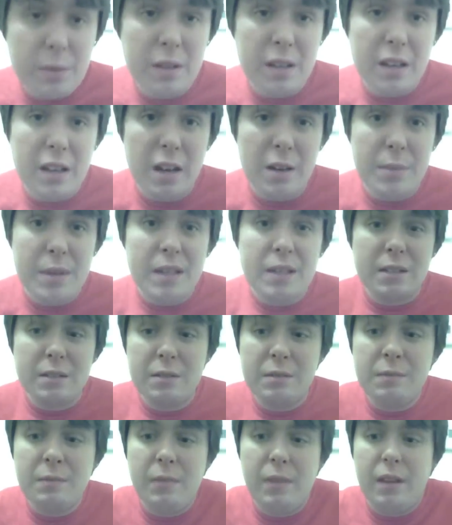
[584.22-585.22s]
come
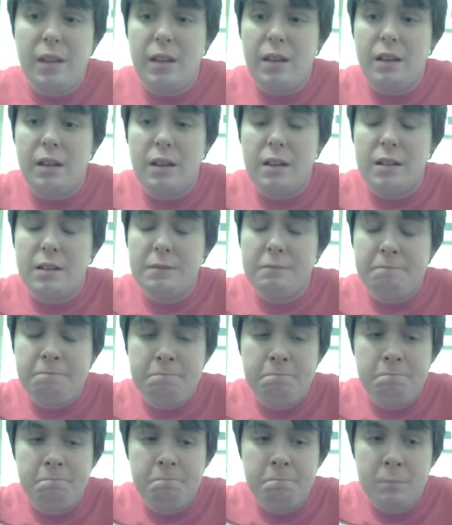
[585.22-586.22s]
in, and
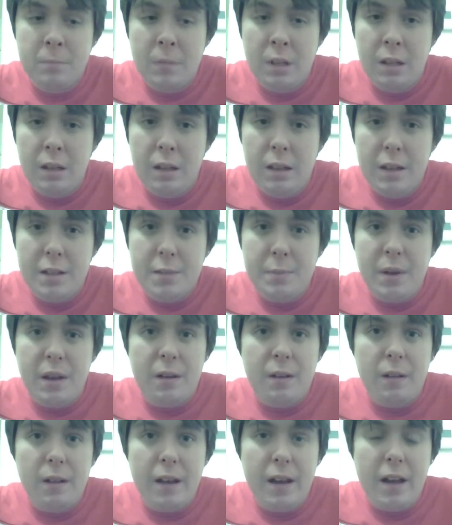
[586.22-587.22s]
that's about
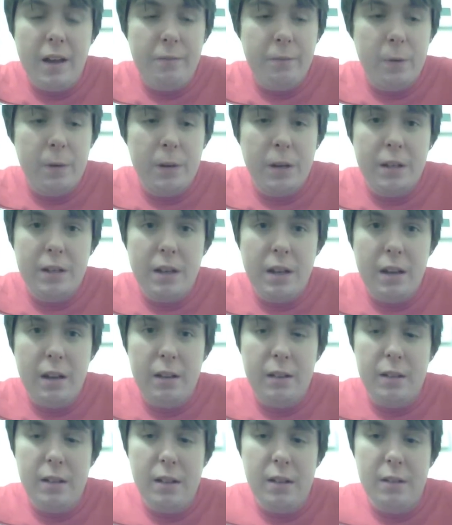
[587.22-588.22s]
all I have for you today,
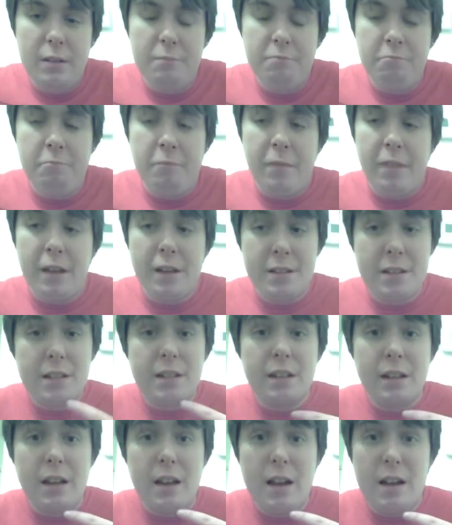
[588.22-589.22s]
and thanks
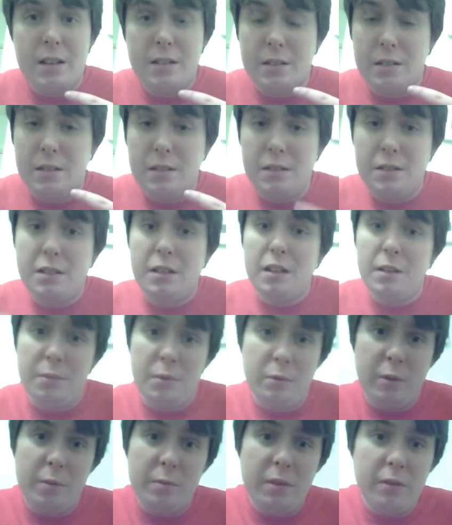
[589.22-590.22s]
again guys. This is Tim
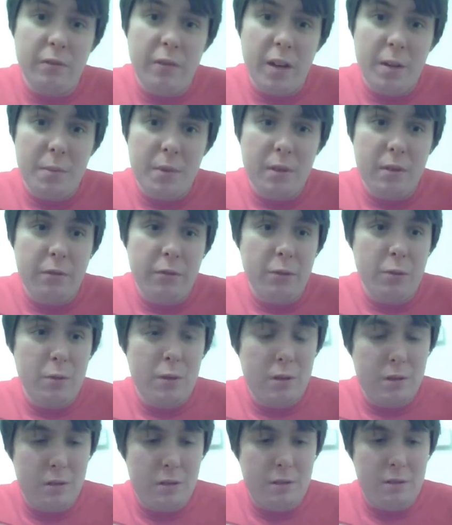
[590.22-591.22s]
and we've been vaping the
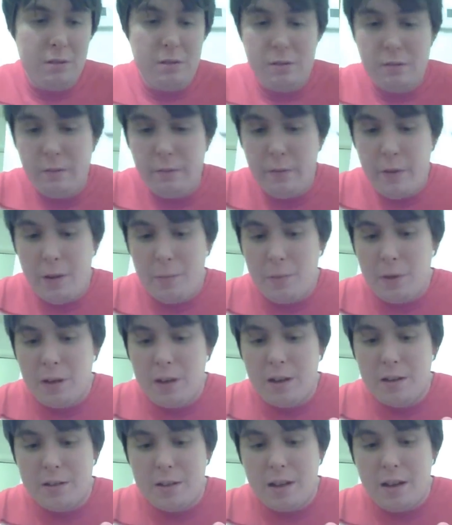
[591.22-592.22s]
fort. I'm going to vape you
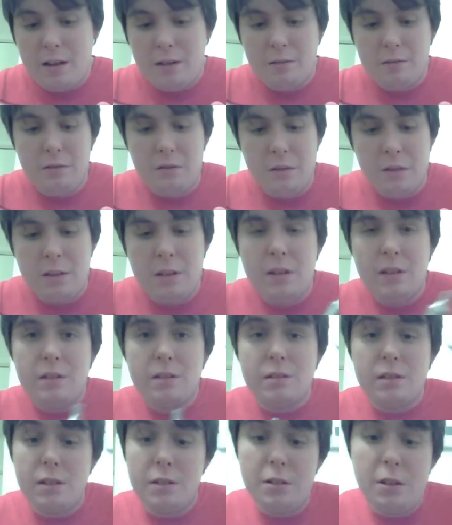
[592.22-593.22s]
guys out and
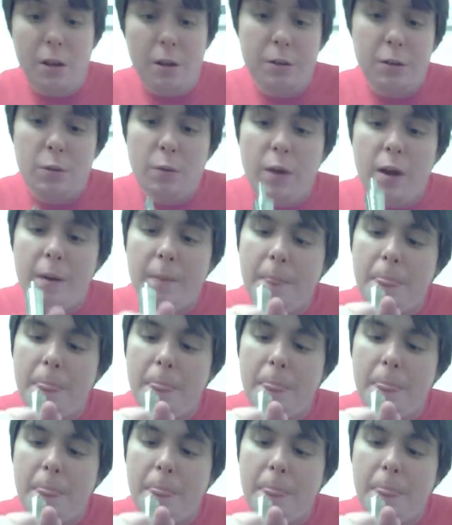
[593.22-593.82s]
send you on your way.